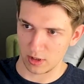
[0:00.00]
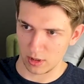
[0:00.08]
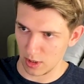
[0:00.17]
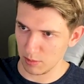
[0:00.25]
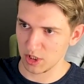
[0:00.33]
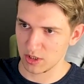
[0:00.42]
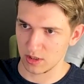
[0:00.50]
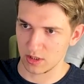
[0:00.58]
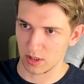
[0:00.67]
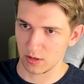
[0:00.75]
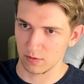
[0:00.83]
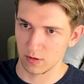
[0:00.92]
limits
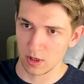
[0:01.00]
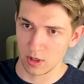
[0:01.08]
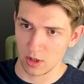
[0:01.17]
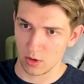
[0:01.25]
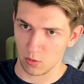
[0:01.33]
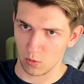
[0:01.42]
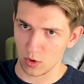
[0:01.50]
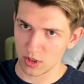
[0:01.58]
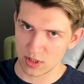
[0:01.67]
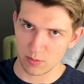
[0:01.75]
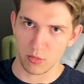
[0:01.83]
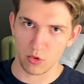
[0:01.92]
itself,
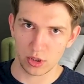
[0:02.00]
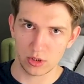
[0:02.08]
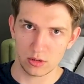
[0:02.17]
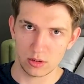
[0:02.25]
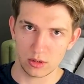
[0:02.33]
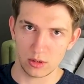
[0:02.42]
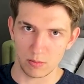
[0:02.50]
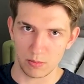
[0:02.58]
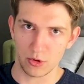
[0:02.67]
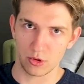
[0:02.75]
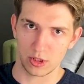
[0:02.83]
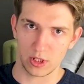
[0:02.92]
what's the point
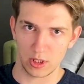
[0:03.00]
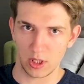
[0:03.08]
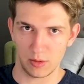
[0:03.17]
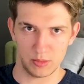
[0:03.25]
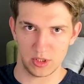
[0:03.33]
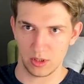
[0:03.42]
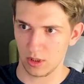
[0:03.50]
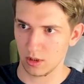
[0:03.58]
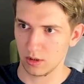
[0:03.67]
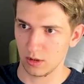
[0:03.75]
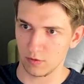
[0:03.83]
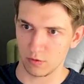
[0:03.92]
importing games
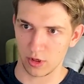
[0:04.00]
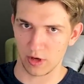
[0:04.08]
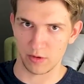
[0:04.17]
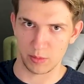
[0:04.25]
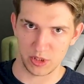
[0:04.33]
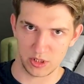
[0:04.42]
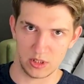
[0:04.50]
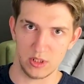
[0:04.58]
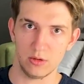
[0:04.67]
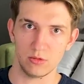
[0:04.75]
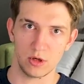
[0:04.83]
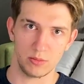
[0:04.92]
here if you have a PC or a